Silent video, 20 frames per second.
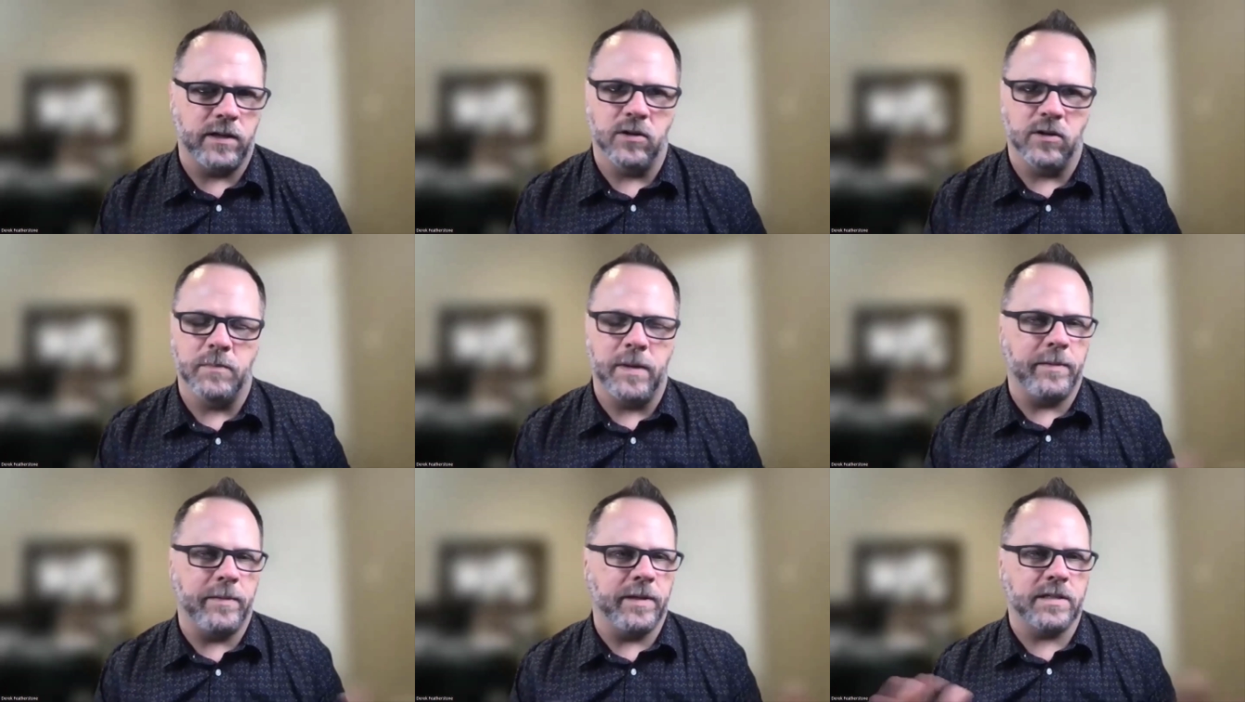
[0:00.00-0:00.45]
or
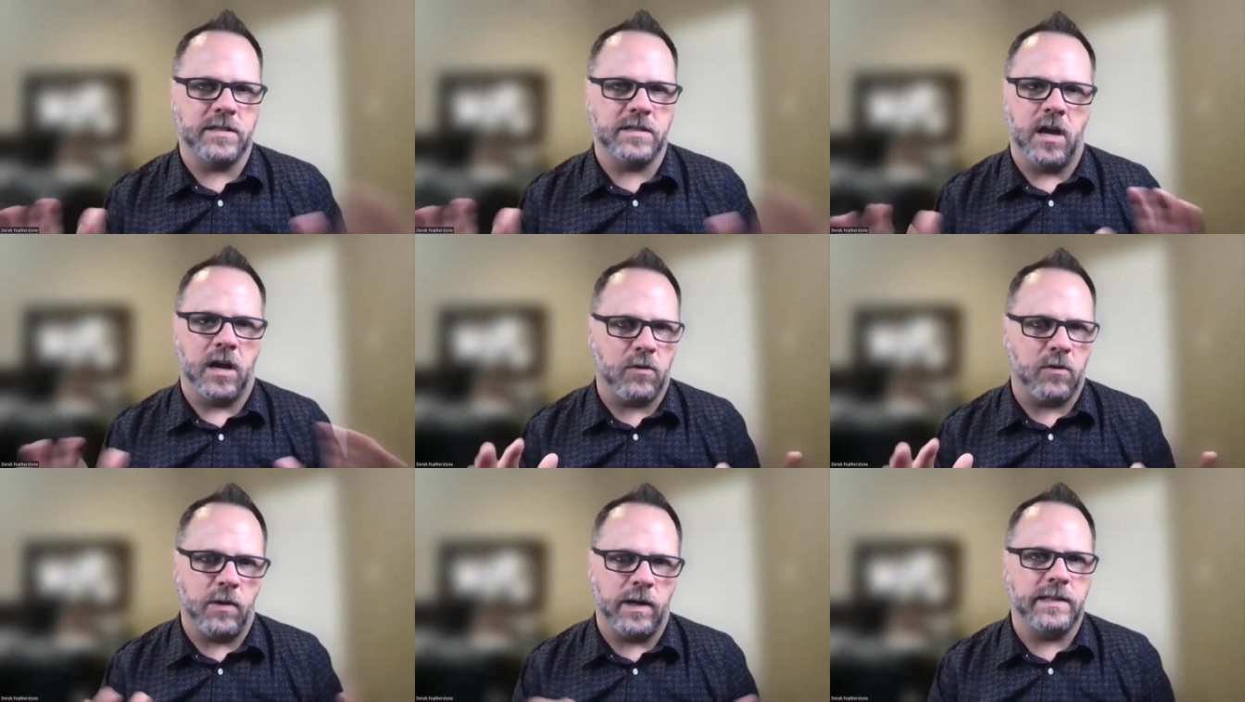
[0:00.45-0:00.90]
maybe it's
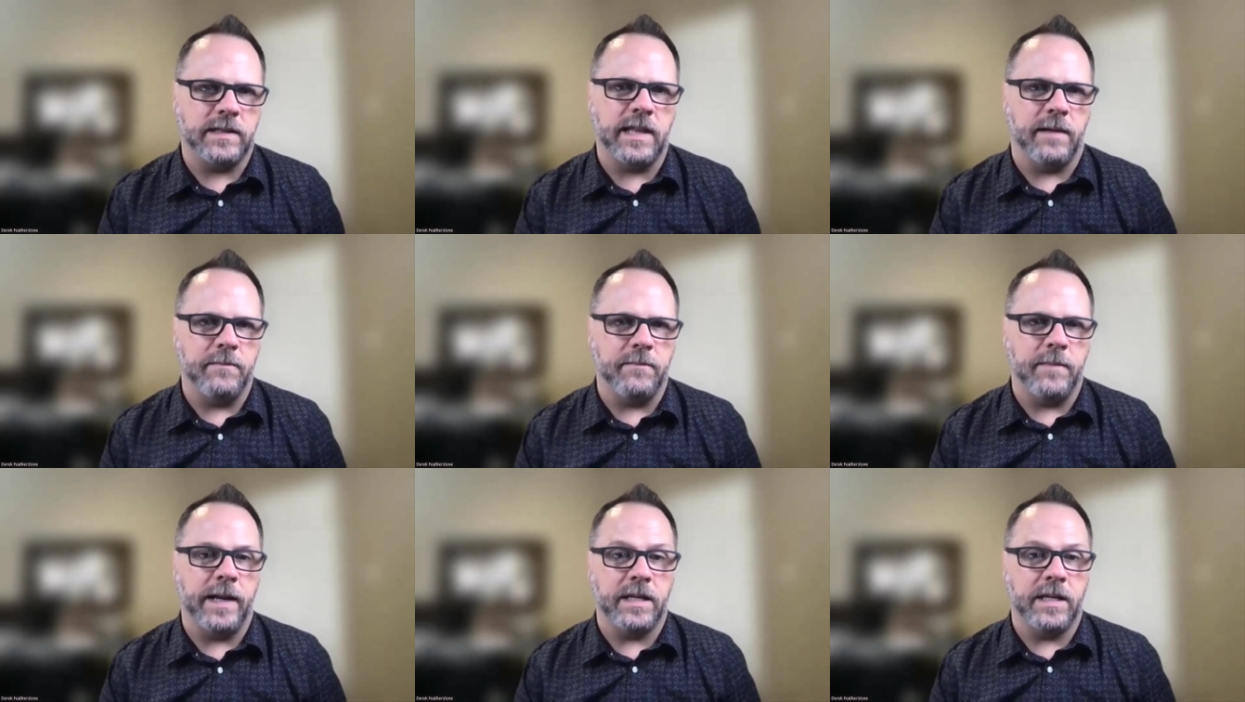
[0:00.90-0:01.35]
not quite
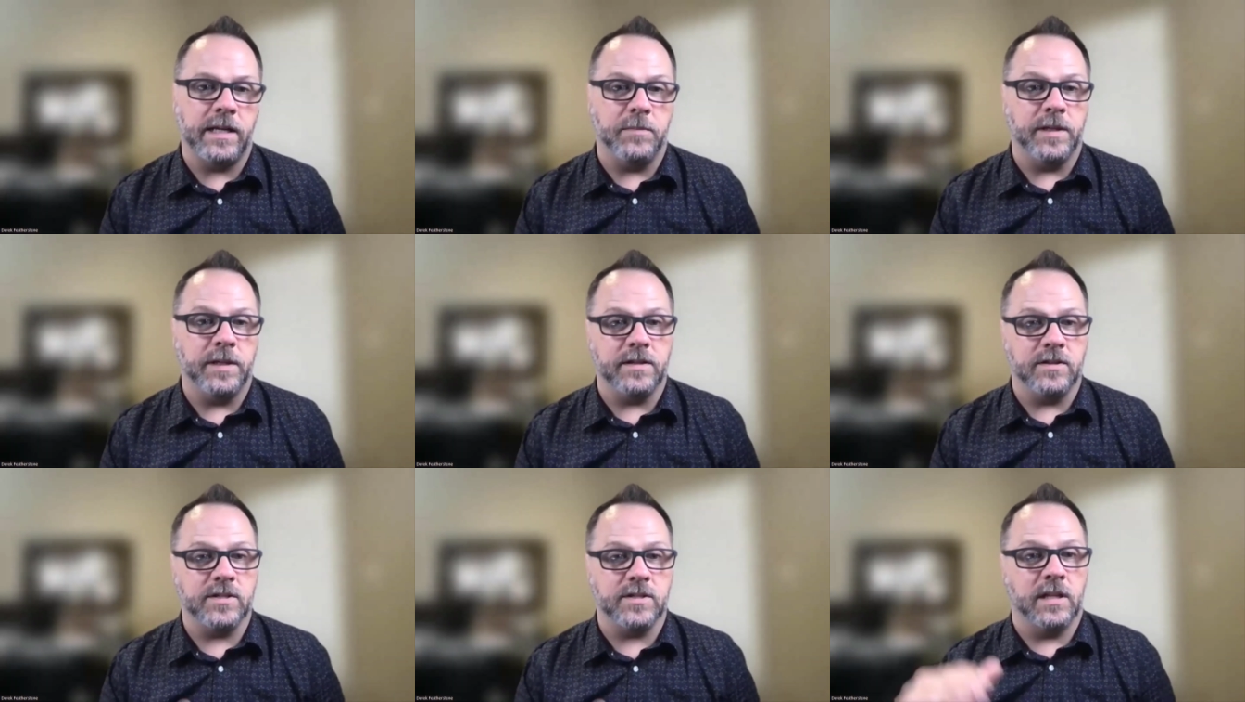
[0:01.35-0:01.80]
that many,
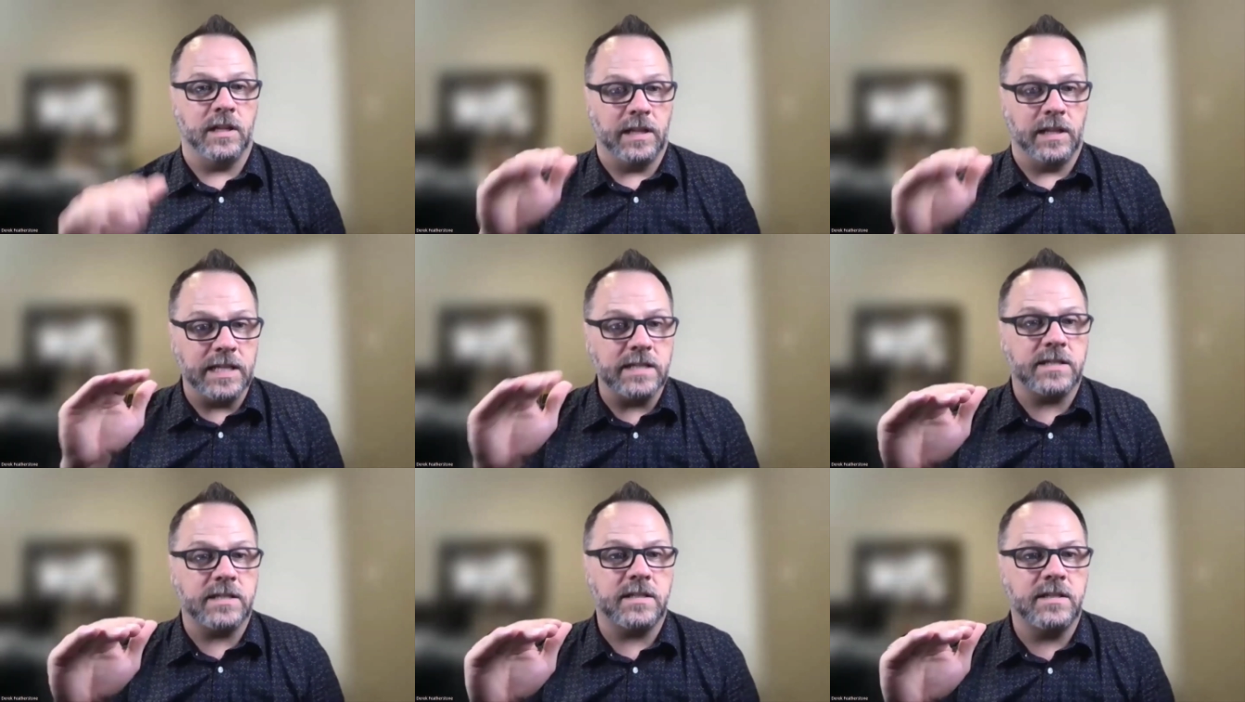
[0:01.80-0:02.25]
but there's a
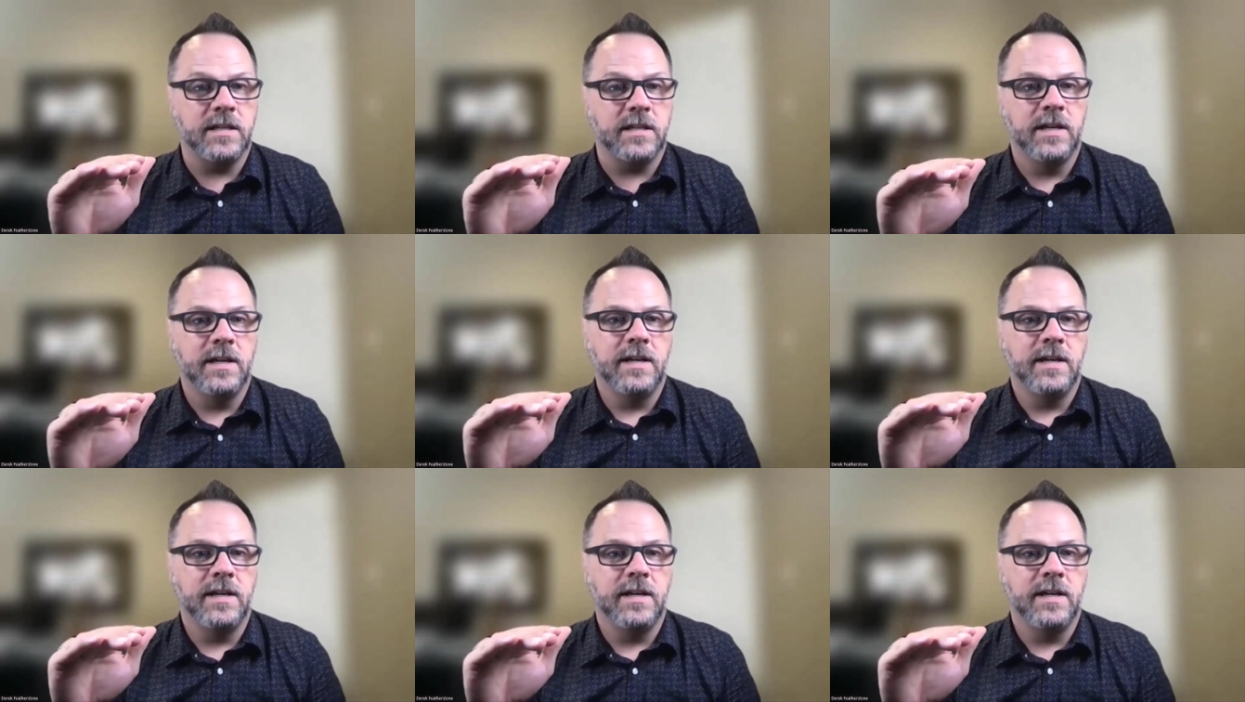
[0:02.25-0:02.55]
list